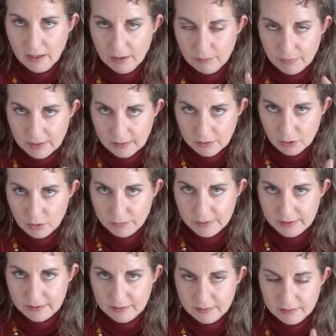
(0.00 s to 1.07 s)
by little
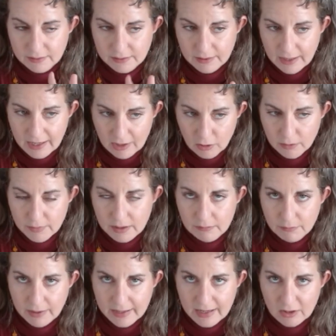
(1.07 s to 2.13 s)
bit, element
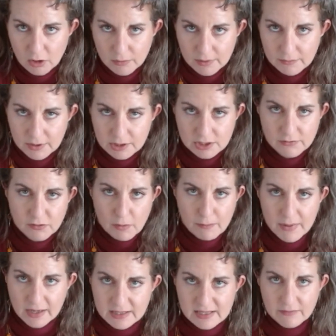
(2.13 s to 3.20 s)
by element. Because if you
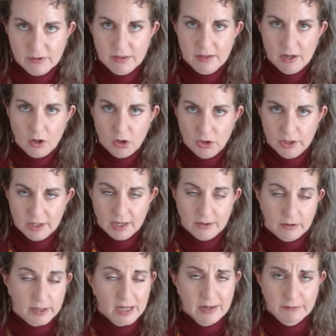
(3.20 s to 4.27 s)
mix everything all
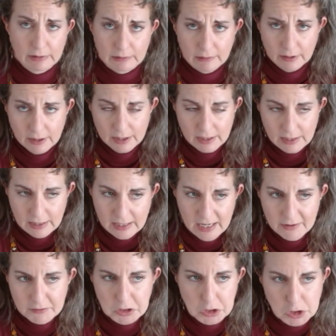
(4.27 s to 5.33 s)
together, even
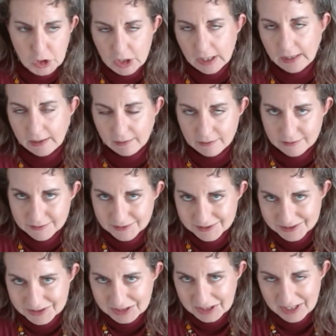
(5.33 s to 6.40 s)
cooking,
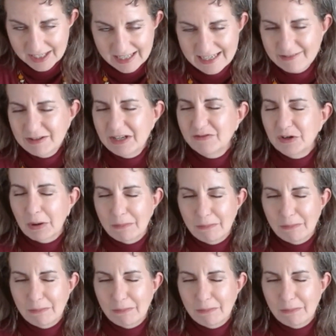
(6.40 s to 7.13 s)
even if you're